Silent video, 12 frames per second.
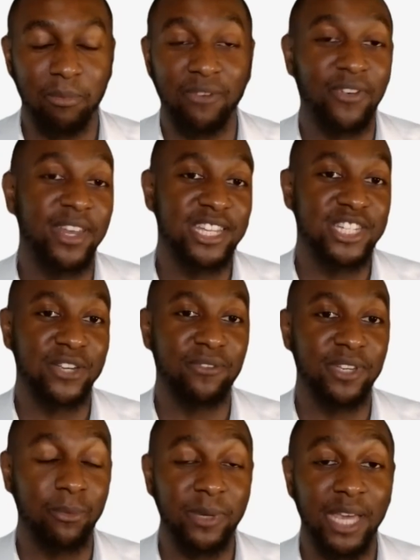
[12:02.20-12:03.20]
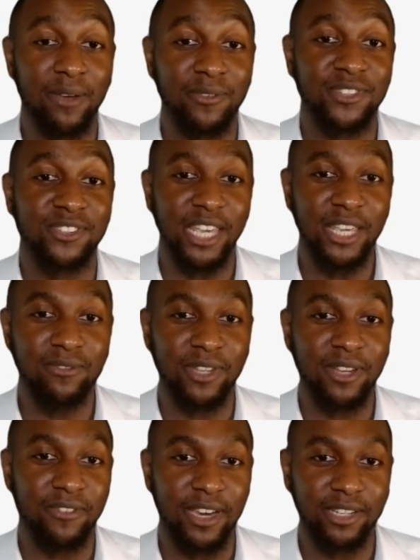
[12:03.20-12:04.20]
prevent HIV. We have safe and
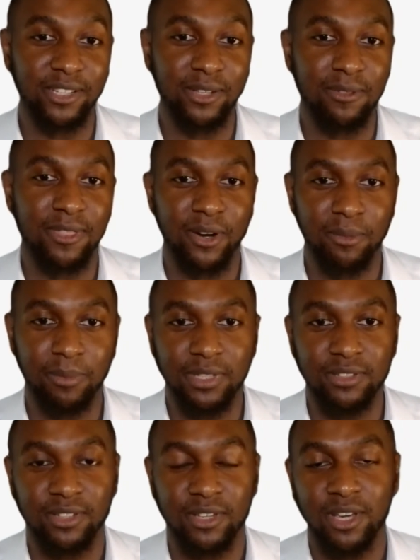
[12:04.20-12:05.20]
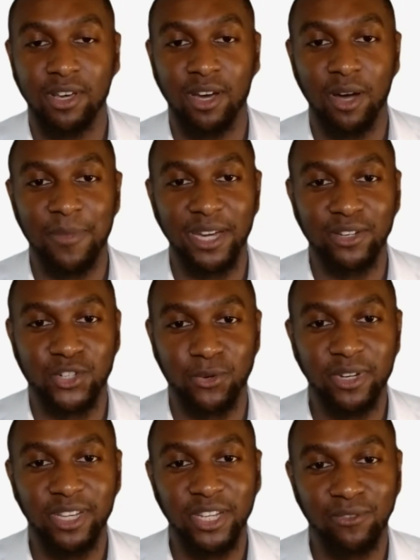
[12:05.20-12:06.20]
effective therapies that can
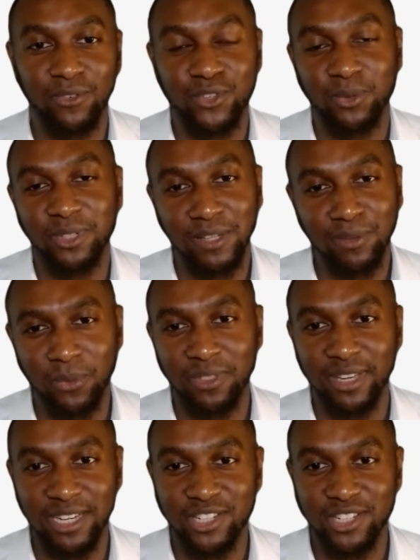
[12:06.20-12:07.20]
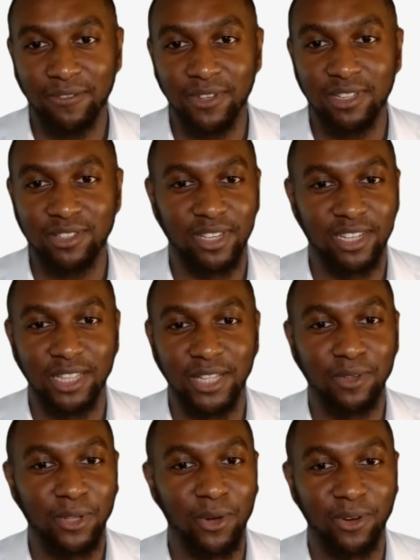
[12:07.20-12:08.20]
treat individuals living with HIV so they can live
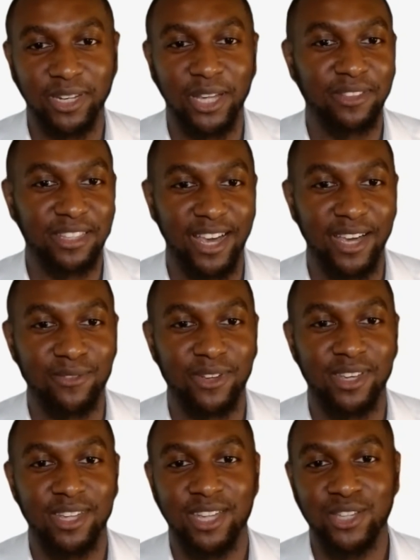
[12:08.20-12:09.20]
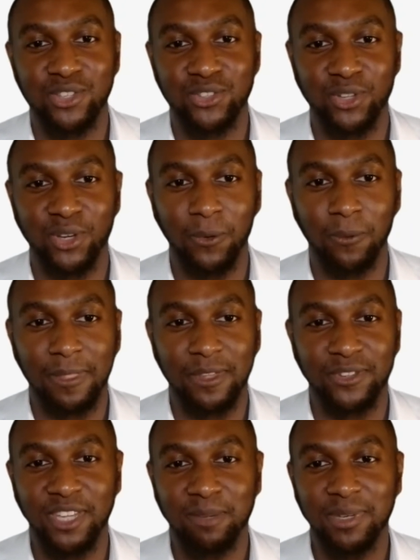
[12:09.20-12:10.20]
a long and healthy life. And so
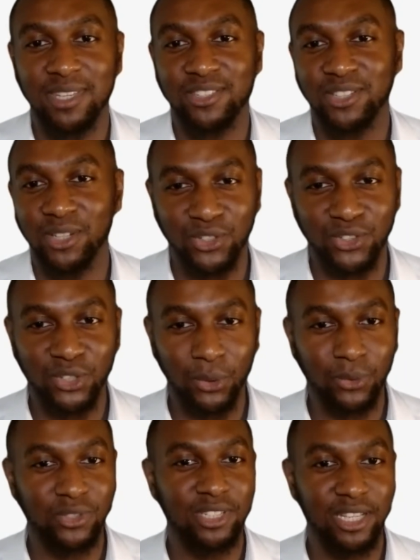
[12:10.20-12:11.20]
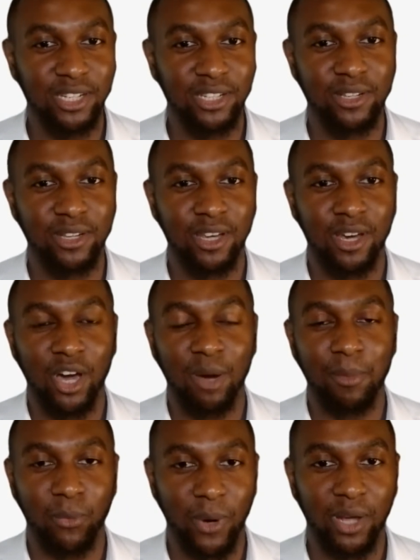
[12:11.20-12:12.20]
stigma is still associated
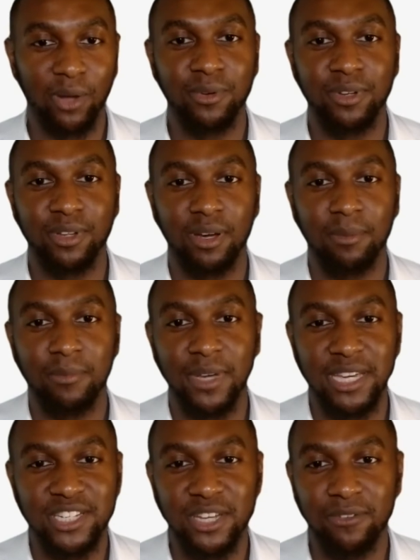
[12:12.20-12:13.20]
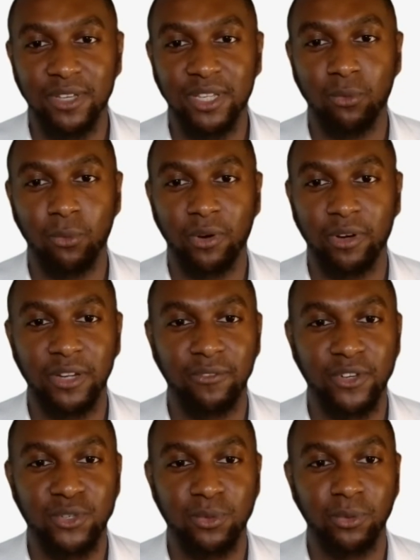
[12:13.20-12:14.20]
around HIV, where
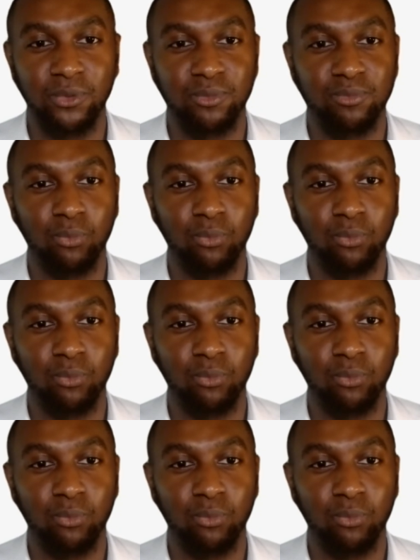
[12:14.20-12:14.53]
individuals